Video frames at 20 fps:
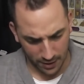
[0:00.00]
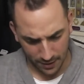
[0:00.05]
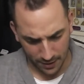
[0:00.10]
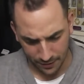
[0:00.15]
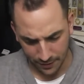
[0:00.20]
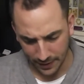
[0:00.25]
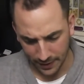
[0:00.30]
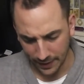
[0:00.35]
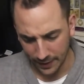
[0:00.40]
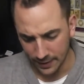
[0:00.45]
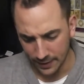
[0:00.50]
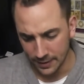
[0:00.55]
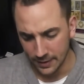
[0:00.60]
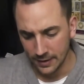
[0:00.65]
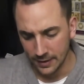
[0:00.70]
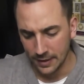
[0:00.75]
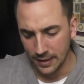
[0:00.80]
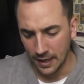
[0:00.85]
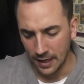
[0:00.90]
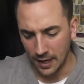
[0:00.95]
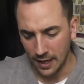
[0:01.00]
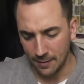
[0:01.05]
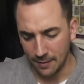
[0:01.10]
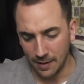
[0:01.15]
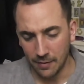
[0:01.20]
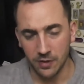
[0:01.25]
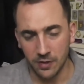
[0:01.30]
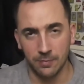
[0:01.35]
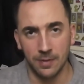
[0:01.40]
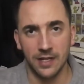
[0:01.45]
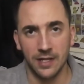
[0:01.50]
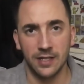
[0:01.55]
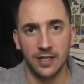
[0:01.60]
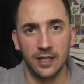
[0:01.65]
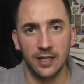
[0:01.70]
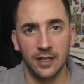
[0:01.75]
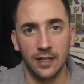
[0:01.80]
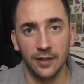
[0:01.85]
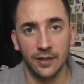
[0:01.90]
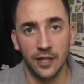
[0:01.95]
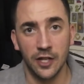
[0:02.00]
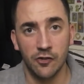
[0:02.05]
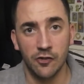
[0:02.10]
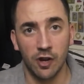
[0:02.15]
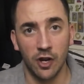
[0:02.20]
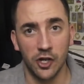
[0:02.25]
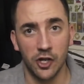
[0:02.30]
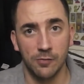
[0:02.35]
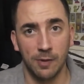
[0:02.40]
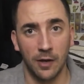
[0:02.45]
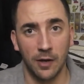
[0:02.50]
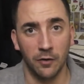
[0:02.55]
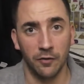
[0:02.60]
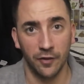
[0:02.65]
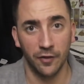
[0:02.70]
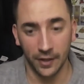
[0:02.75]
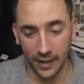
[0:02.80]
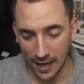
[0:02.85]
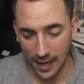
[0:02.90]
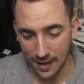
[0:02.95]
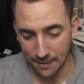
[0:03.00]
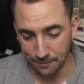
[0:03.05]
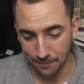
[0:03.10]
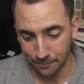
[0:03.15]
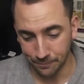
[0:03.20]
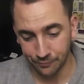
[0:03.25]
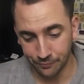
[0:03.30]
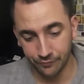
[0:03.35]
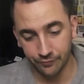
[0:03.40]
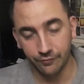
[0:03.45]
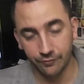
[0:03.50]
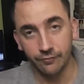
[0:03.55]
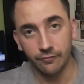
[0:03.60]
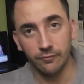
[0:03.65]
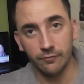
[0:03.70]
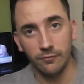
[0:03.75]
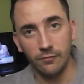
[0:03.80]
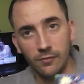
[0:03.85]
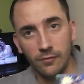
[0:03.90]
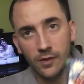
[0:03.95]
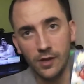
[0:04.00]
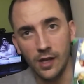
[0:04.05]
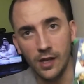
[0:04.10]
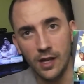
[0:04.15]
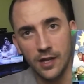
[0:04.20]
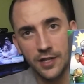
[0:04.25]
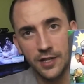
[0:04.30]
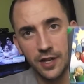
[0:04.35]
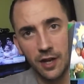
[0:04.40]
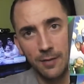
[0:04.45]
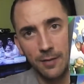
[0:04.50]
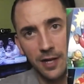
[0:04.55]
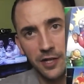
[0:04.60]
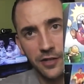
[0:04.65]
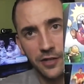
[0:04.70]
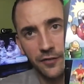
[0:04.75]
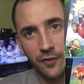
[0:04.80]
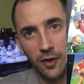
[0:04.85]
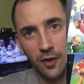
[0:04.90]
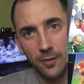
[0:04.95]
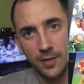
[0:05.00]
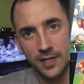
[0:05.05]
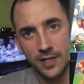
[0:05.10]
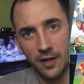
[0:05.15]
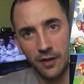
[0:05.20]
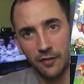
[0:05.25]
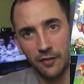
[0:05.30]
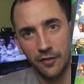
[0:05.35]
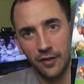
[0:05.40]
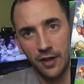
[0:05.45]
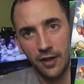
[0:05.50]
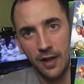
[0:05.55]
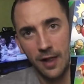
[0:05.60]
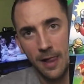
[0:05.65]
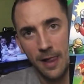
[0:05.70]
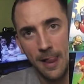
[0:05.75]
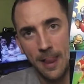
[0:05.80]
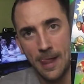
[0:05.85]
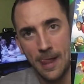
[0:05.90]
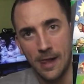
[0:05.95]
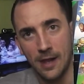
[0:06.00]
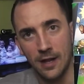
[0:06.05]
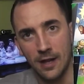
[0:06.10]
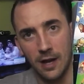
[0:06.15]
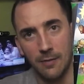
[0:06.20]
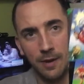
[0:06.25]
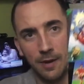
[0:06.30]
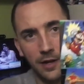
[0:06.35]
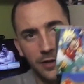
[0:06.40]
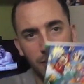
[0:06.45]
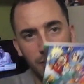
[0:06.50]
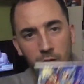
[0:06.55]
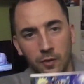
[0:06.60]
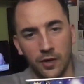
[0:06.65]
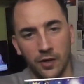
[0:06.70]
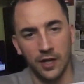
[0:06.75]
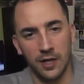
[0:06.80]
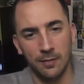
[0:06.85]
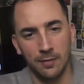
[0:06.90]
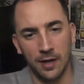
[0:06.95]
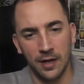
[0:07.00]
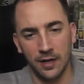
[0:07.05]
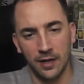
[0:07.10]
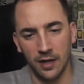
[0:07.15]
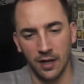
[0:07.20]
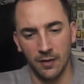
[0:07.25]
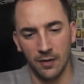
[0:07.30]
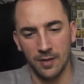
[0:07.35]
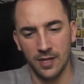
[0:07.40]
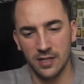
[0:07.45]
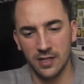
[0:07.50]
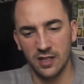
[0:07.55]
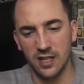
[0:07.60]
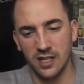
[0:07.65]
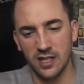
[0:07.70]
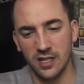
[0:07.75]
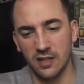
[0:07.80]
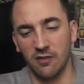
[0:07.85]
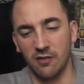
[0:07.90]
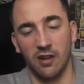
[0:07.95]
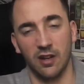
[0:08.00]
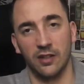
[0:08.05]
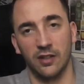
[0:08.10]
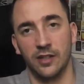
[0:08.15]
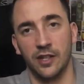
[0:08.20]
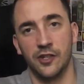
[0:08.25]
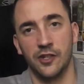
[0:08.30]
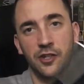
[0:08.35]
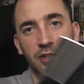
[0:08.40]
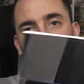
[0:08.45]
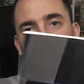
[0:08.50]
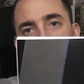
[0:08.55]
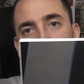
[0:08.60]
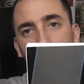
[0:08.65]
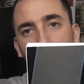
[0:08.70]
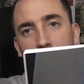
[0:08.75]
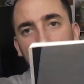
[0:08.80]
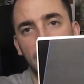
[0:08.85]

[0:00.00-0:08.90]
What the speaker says: thing. It was missing the instruction manual for the game, so I managed to find myself a manual on eBay. It's in alright condition, but